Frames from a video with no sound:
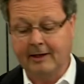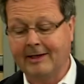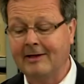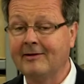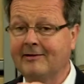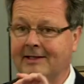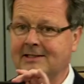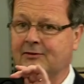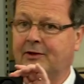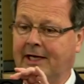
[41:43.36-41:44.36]
that is this
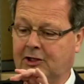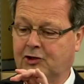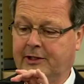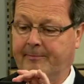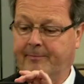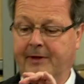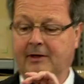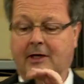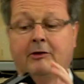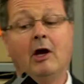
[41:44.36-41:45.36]
one actually.
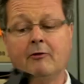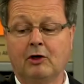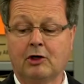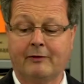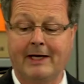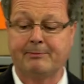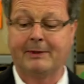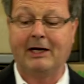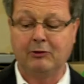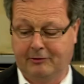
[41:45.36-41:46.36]
And yeah, we are quite
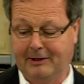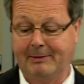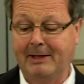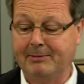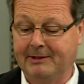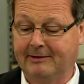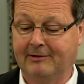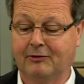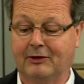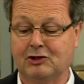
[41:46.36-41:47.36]
proud, and I'm happy that this
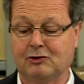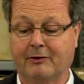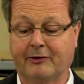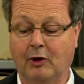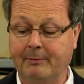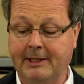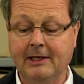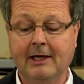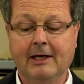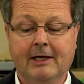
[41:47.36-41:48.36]
question was coming.
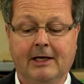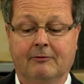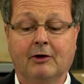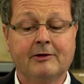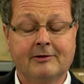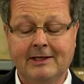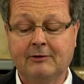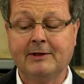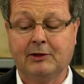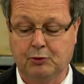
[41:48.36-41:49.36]
What did we
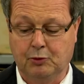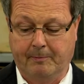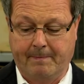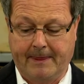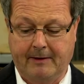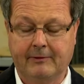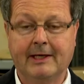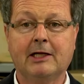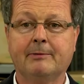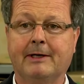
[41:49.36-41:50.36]
do? We had
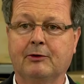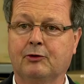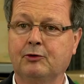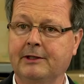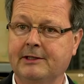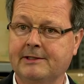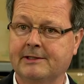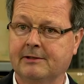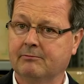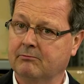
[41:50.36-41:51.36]
about 2 years
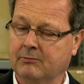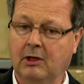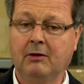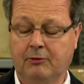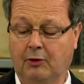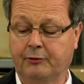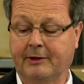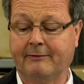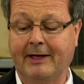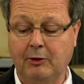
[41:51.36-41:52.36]
of
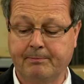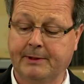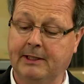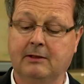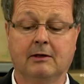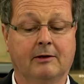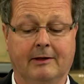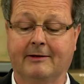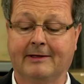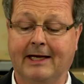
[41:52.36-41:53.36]
developing, and at
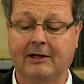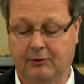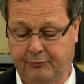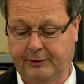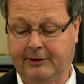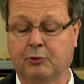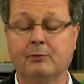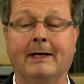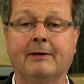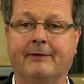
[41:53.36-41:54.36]
the end of tool
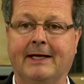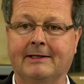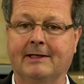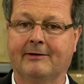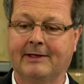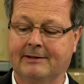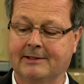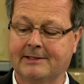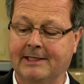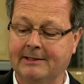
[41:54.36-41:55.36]
manufacturing, etc.,
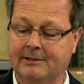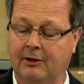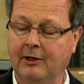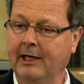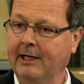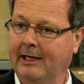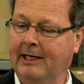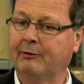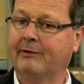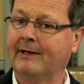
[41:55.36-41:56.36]
etc. And I would
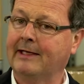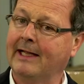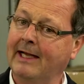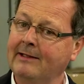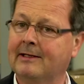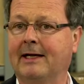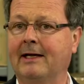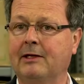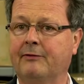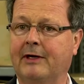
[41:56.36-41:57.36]
say
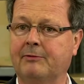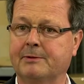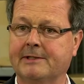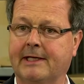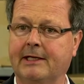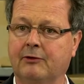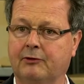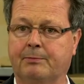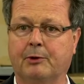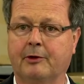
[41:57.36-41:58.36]
90–95% of the
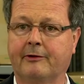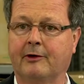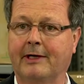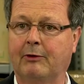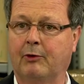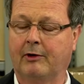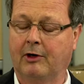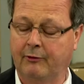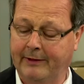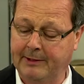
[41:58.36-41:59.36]
products are now
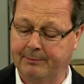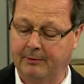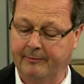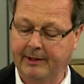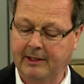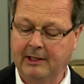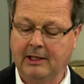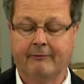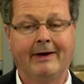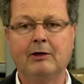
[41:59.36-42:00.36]
available.
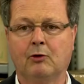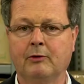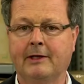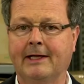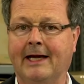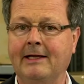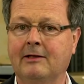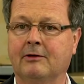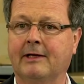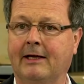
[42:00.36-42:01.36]
Why only 90 or
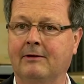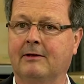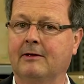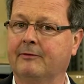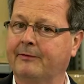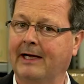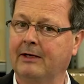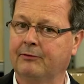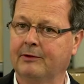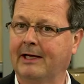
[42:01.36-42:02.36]
95?
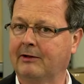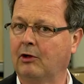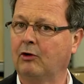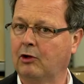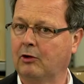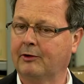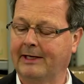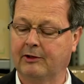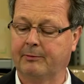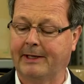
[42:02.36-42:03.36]
And I talk already
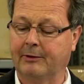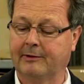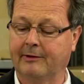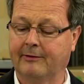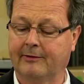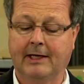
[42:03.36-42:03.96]
about this.